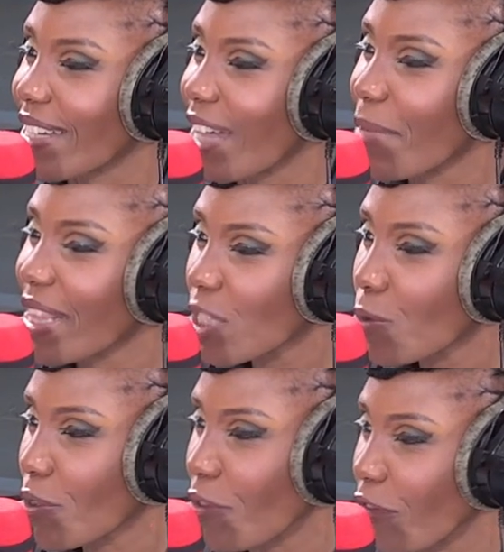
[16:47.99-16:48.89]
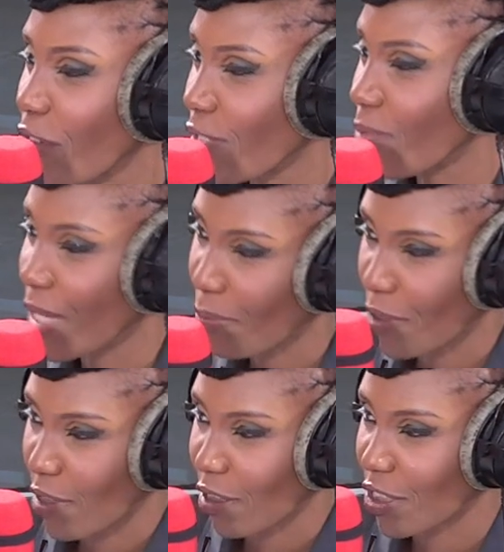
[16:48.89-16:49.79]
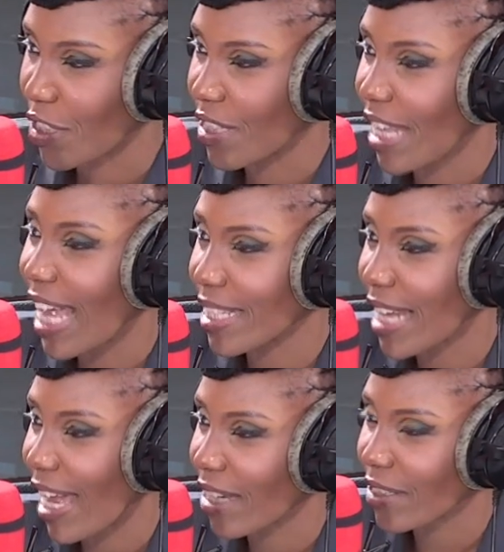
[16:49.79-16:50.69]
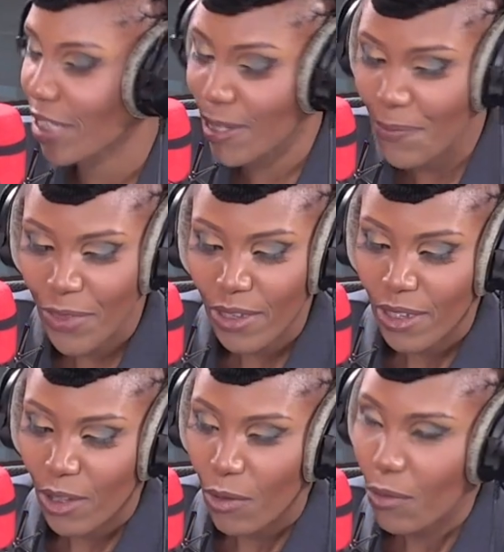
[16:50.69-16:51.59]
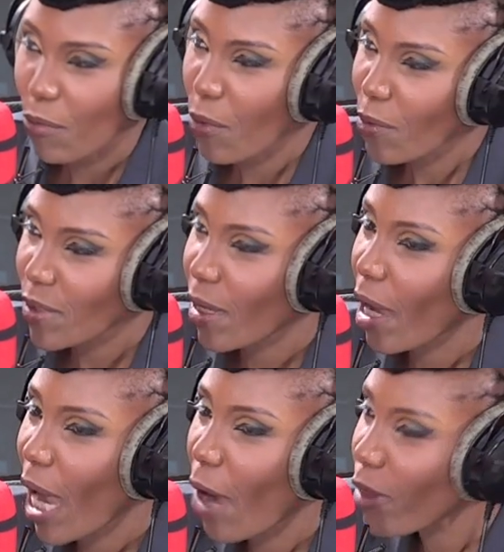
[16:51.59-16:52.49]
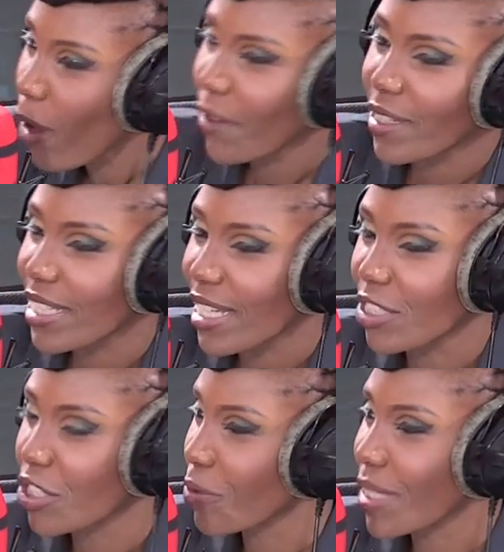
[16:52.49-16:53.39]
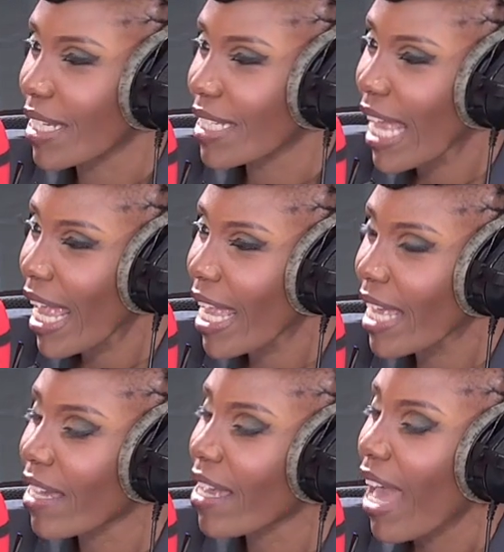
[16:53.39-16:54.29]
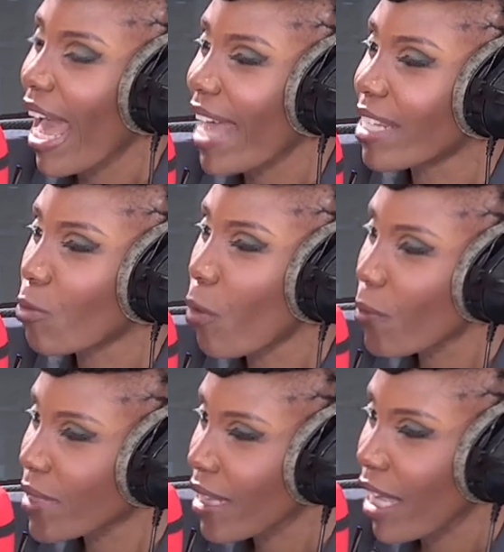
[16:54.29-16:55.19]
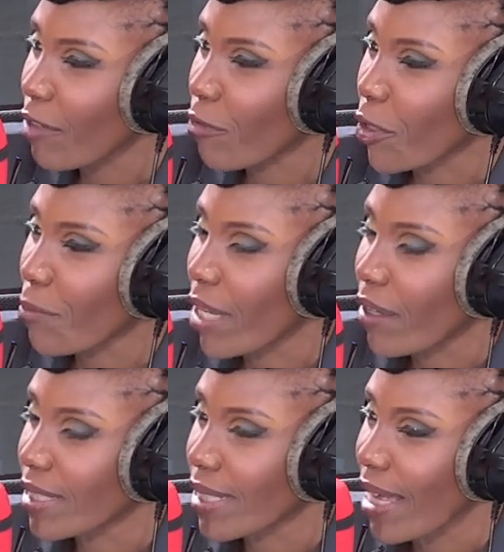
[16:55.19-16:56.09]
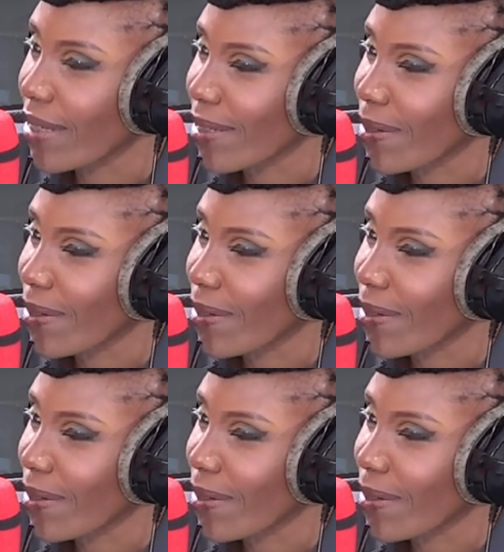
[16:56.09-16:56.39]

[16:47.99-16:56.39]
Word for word: I mean, this is one of your first big productions as an actor director. What was uh, how long did shooting take, and what was it like for you being on set?